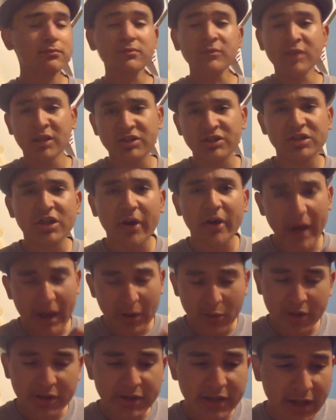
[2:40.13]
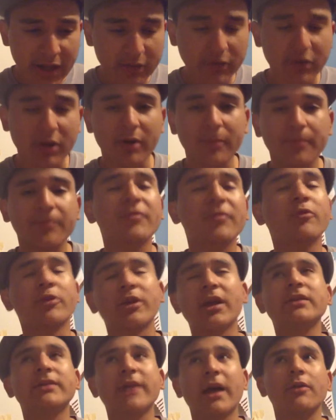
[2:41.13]
And so I went down there, well,
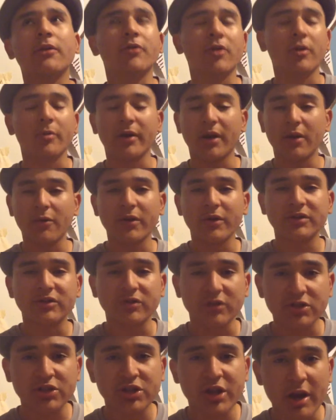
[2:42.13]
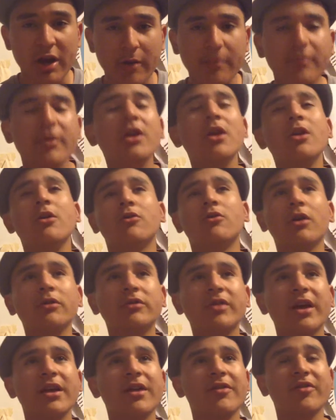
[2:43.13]
not down there, but I went to the chair, wrote
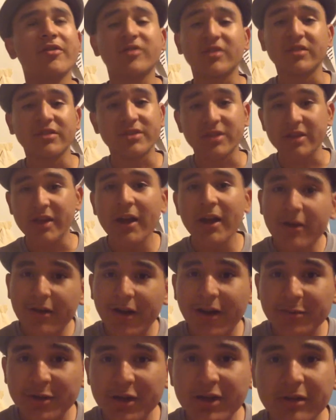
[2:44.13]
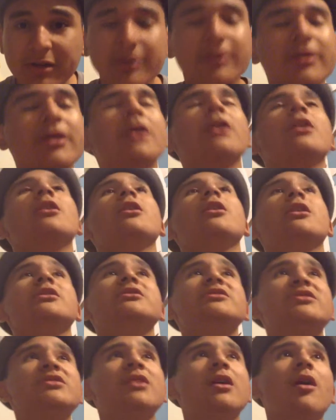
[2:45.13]
down everything. It's like, oh, I'm good.
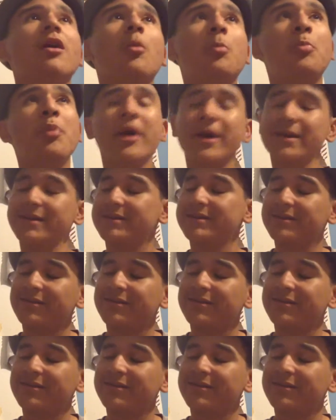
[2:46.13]
And so, but